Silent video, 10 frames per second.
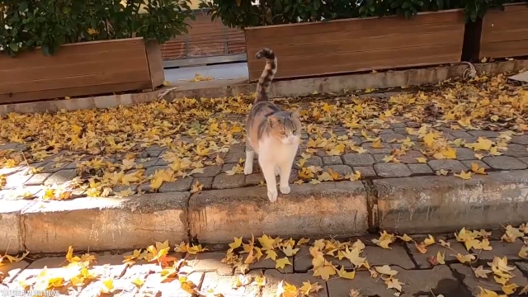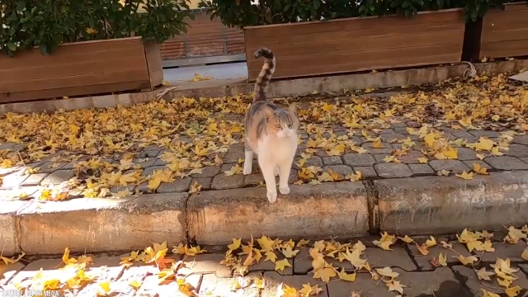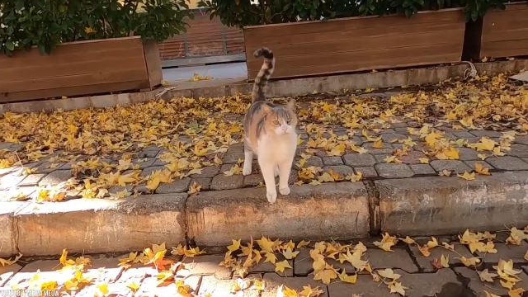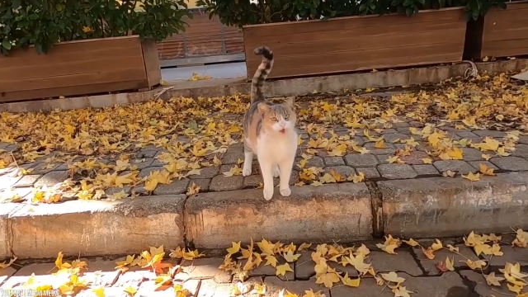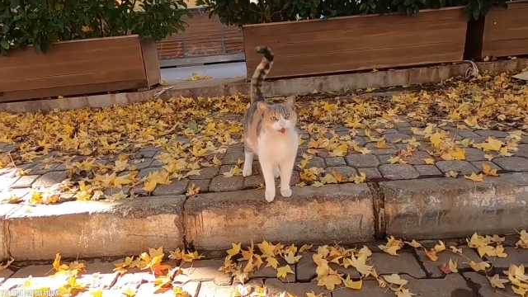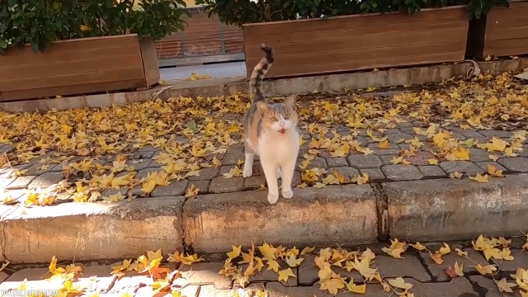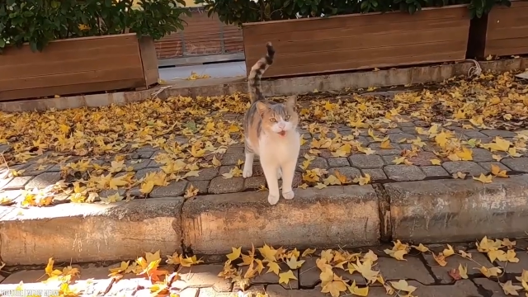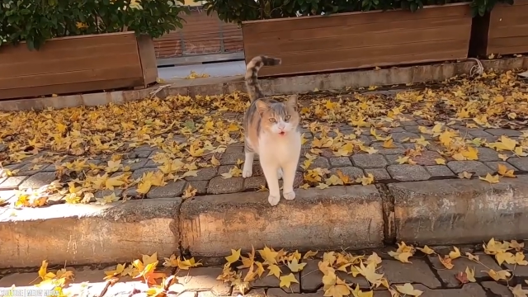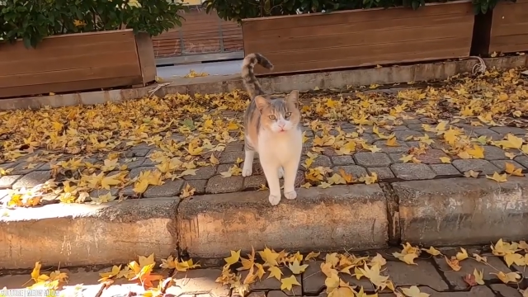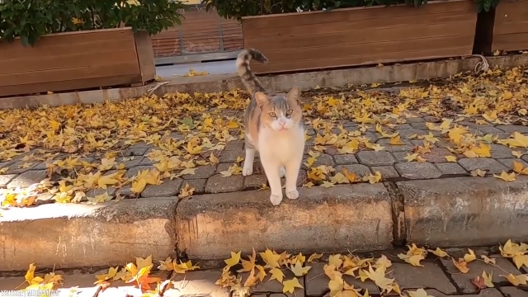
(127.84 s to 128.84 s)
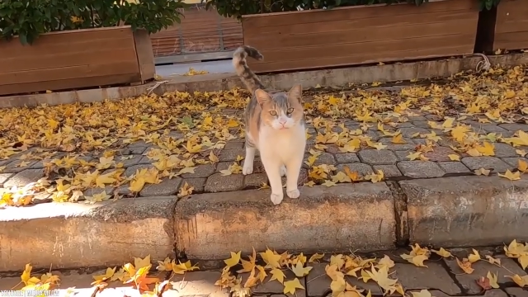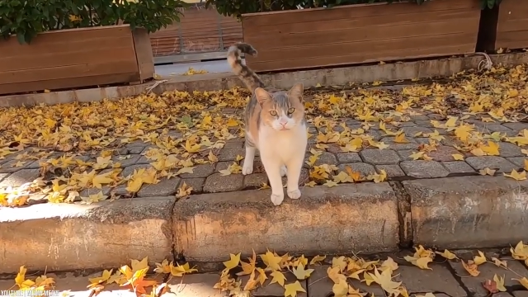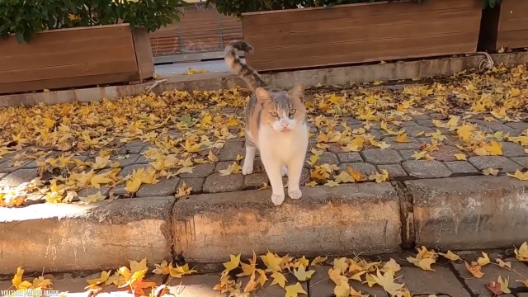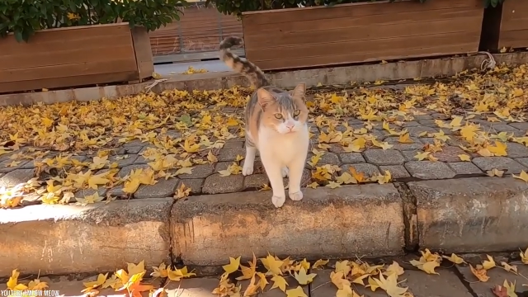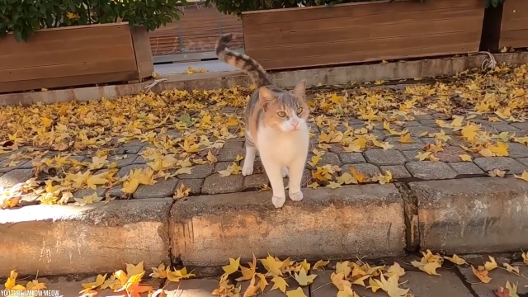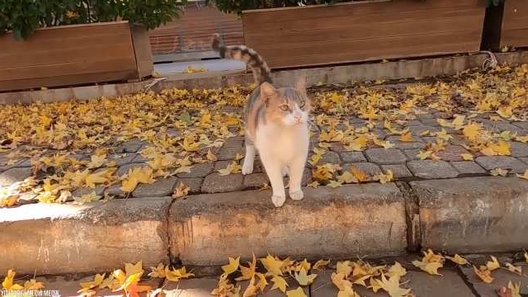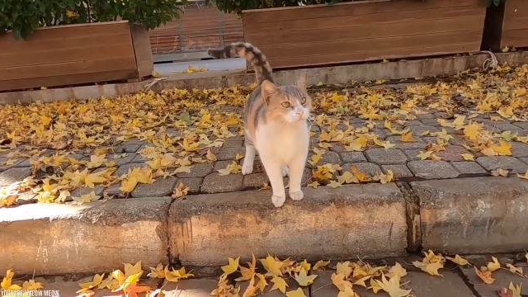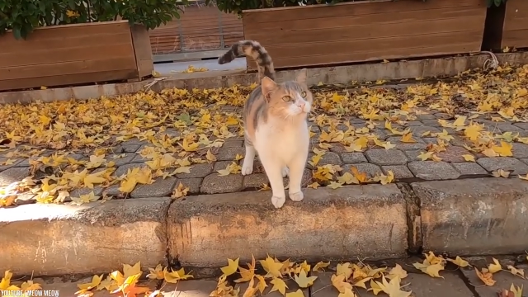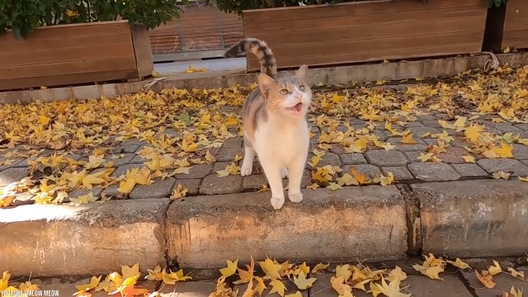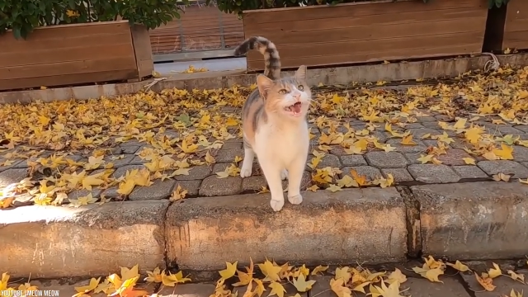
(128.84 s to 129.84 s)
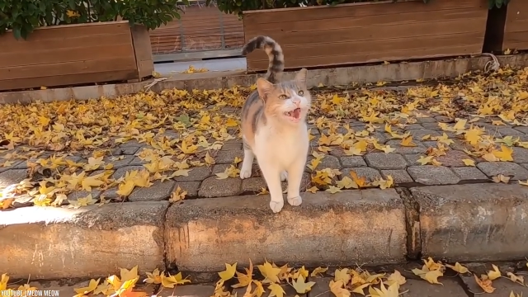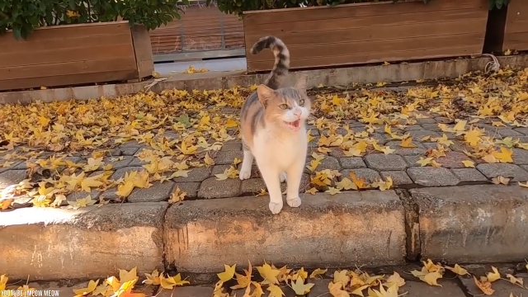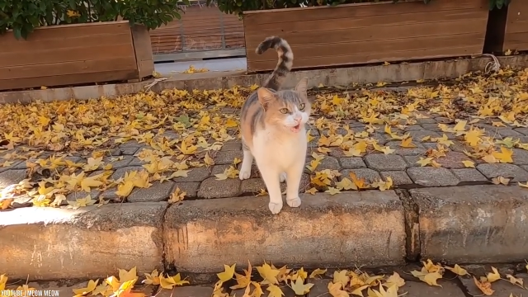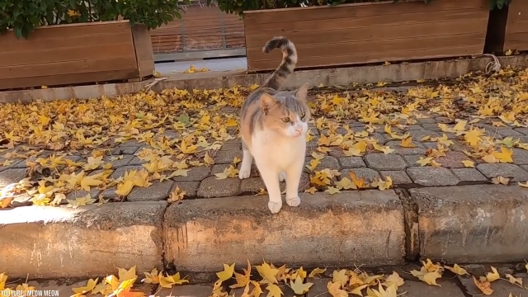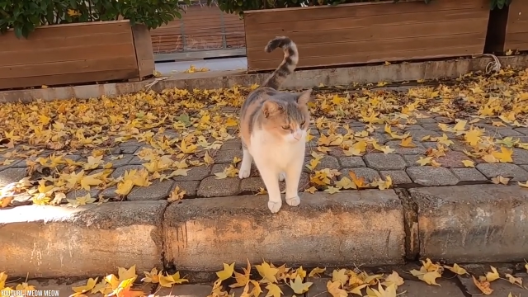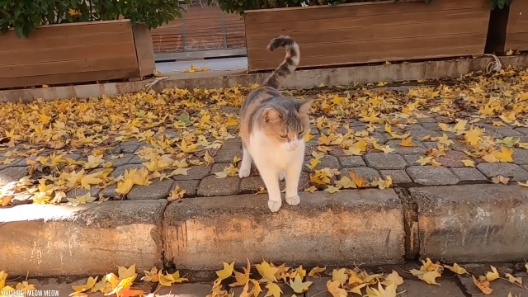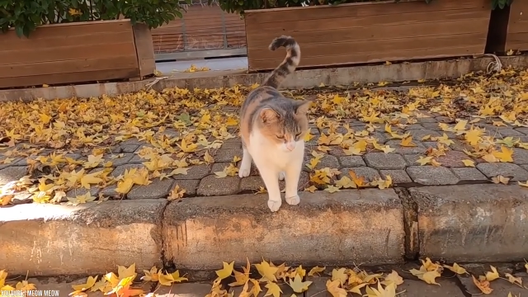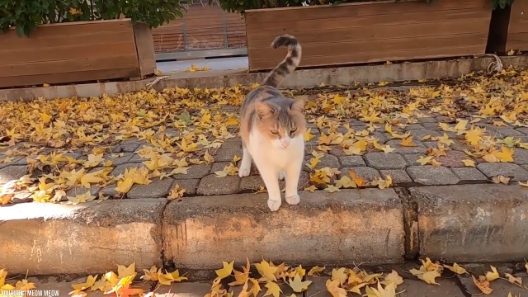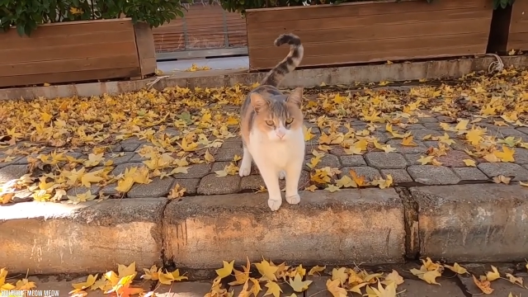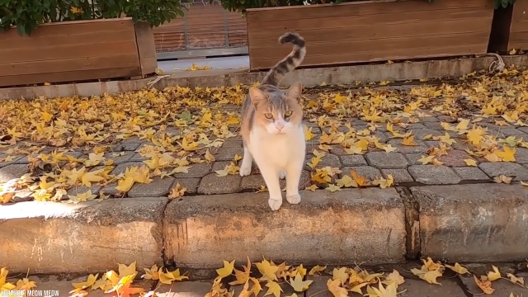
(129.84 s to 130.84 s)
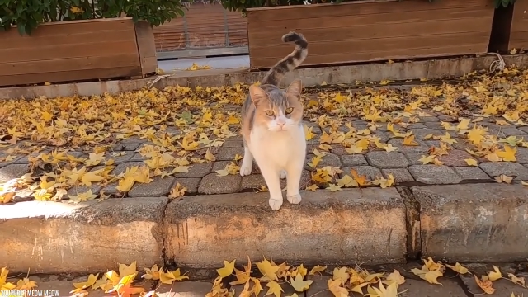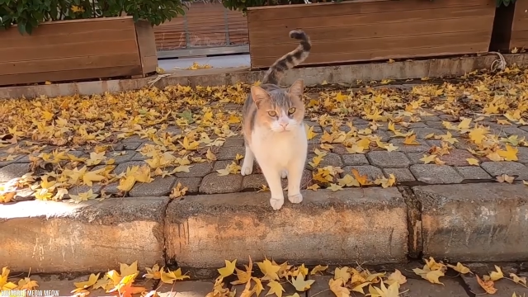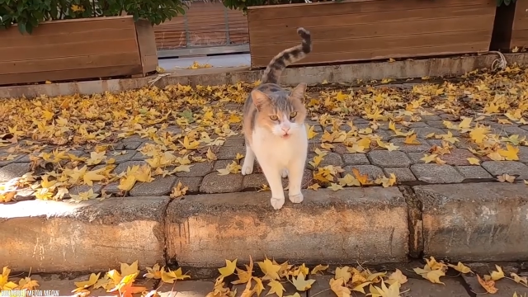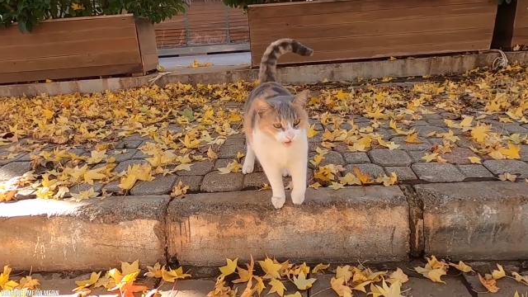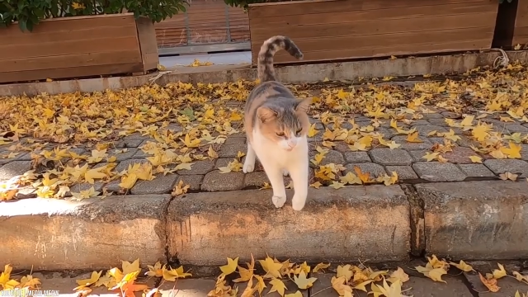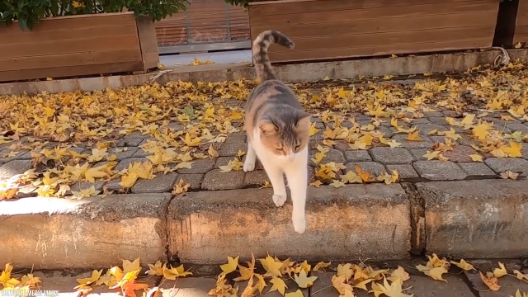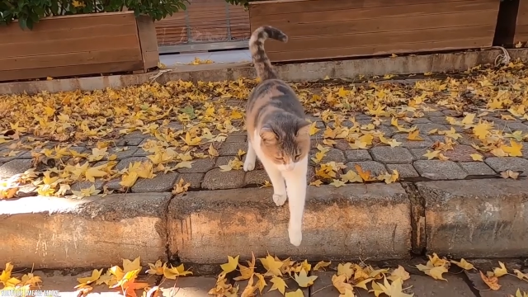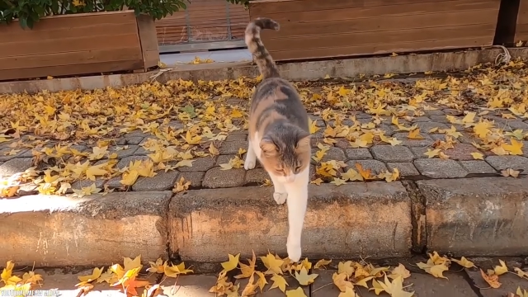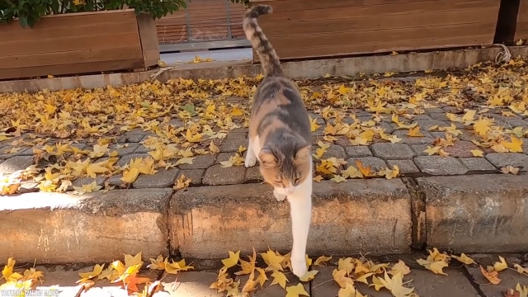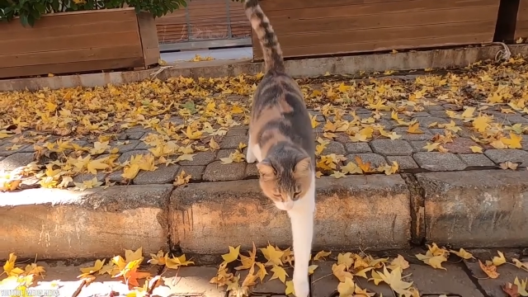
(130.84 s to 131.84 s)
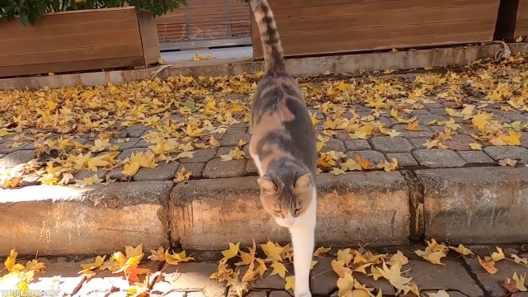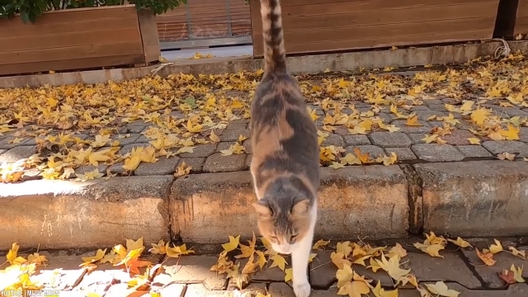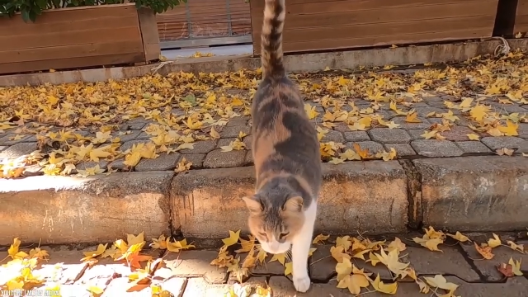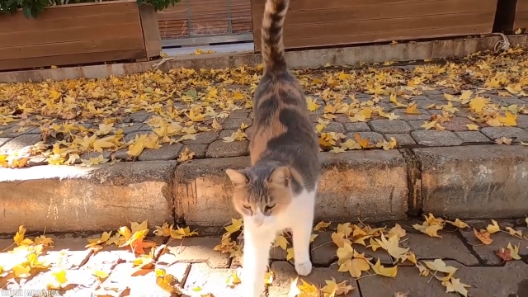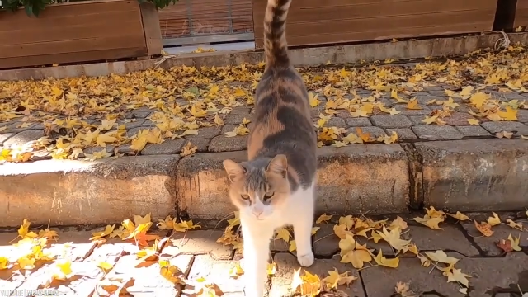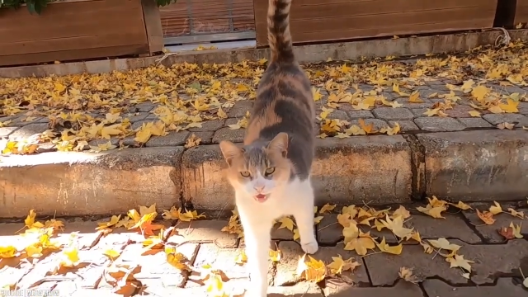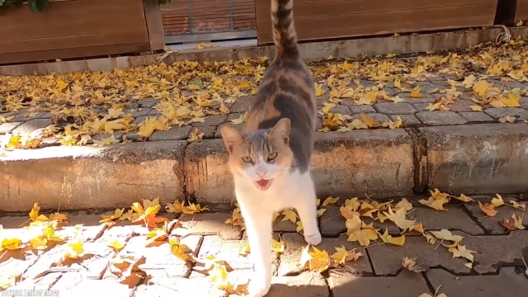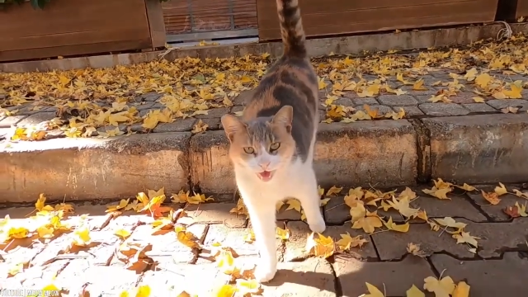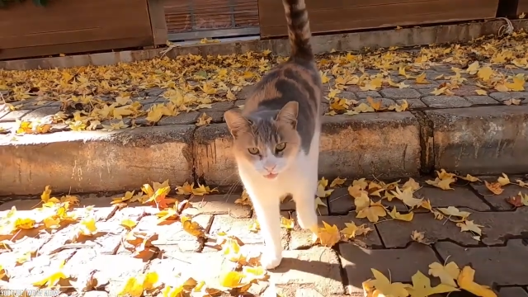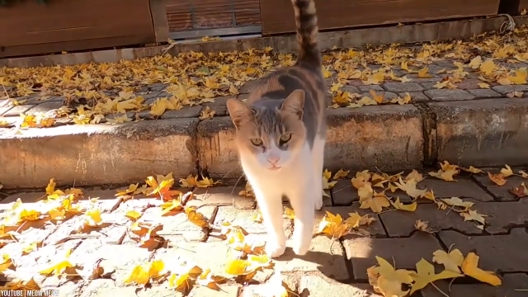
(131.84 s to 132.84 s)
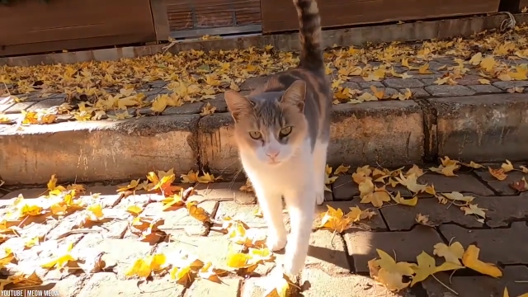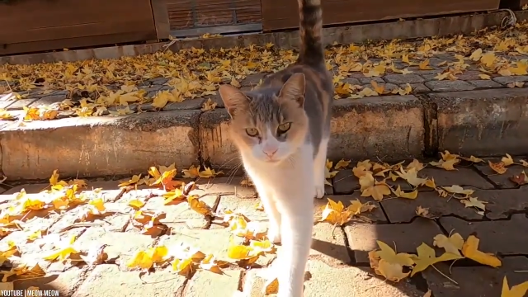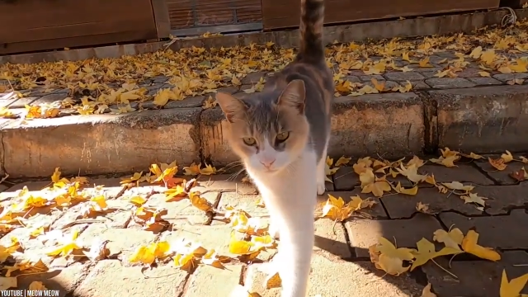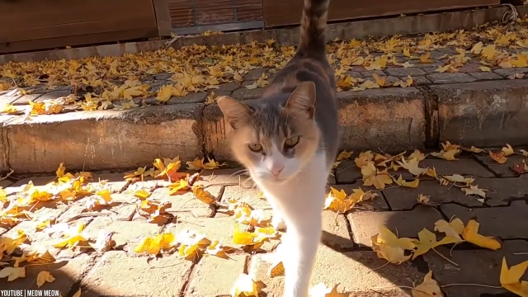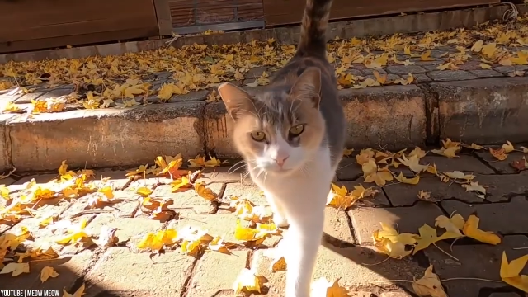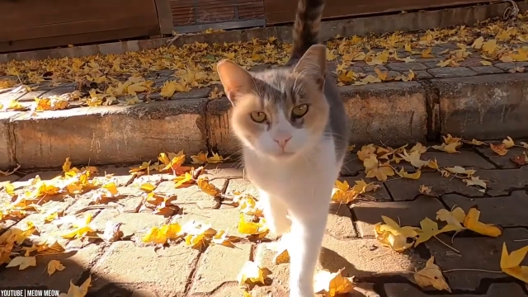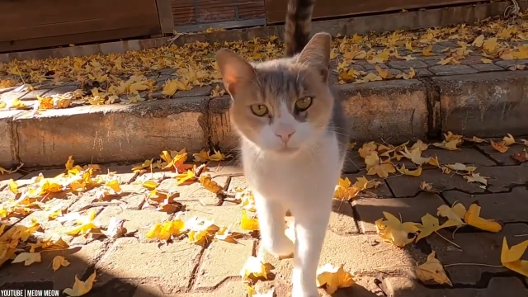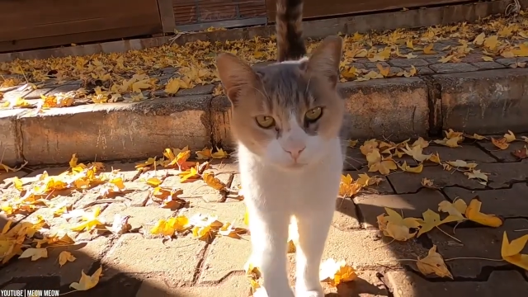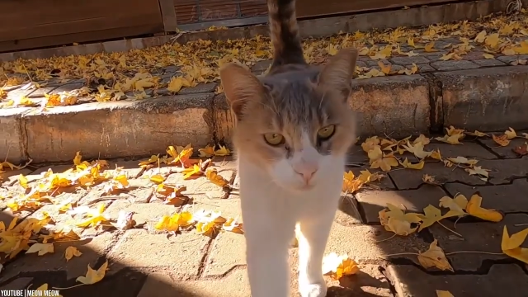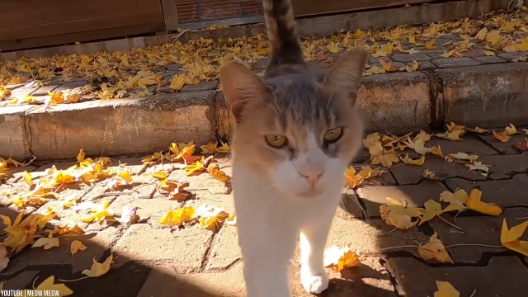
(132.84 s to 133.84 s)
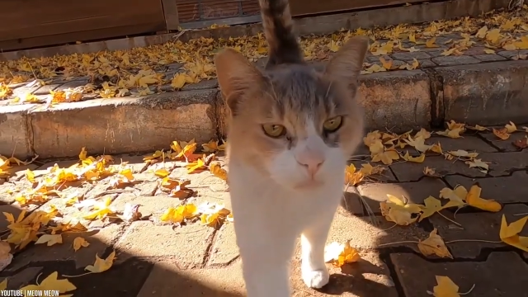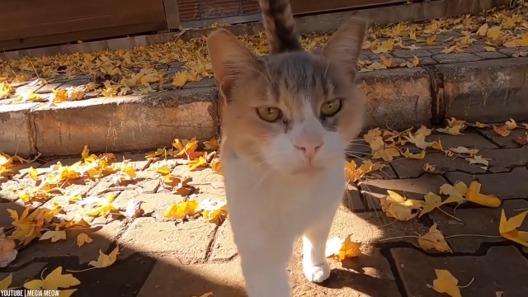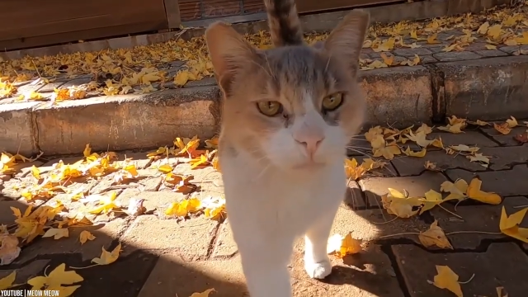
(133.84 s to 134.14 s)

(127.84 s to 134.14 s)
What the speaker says: (no speaker visible)